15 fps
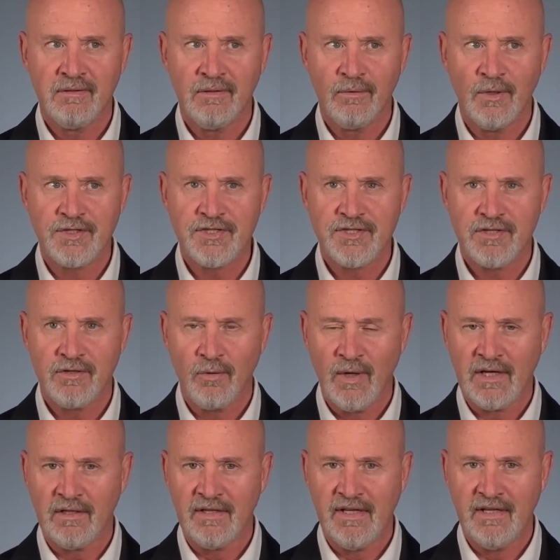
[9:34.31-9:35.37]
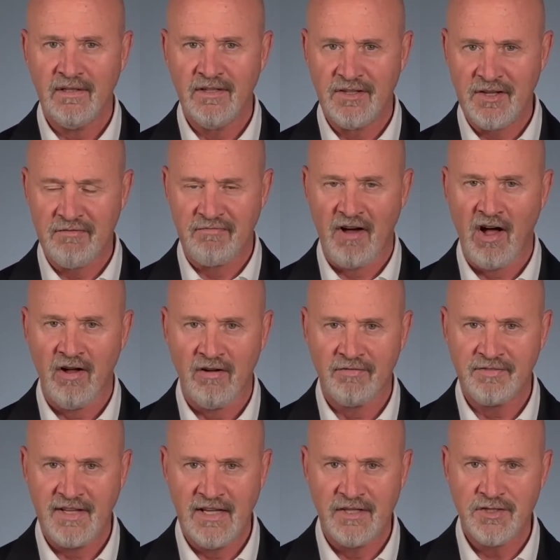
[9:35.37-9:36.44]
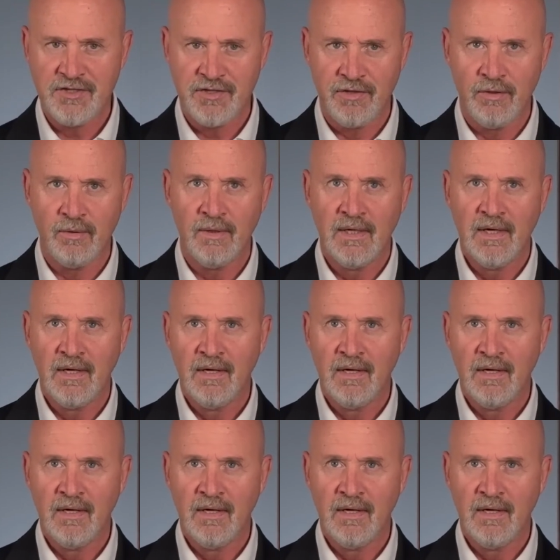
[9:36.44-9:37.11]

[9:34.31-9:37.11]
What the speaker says: which quickly devolved into,